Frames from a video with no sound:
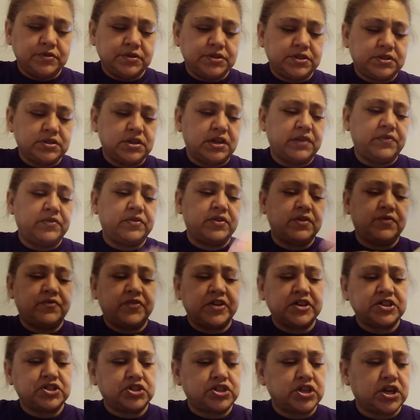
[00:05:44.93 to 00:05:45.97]
It's not even a
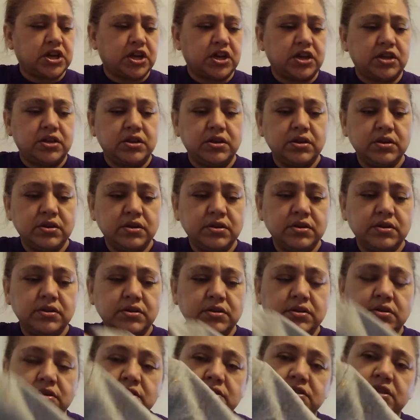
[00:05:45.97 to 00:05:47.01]
vest jacket.
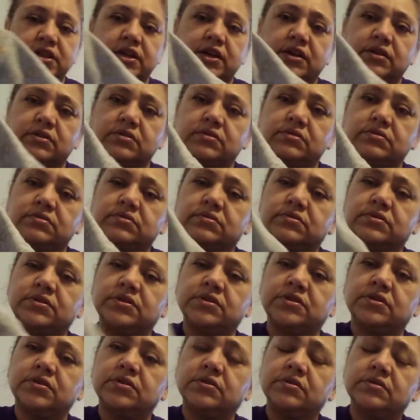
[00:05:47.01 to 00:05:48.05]
It's like,
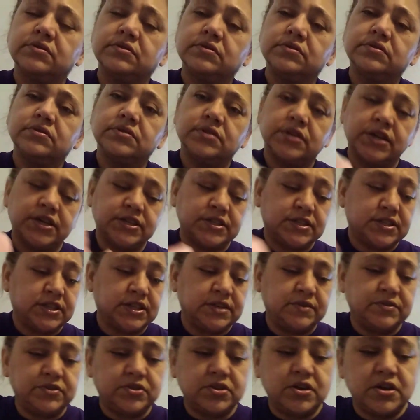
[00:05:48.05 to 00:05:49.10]
you know, has
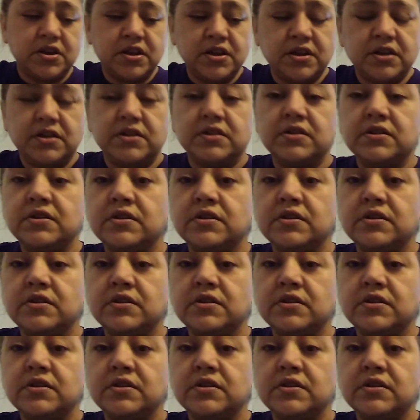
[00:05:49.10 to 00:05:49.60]
sleeves on it.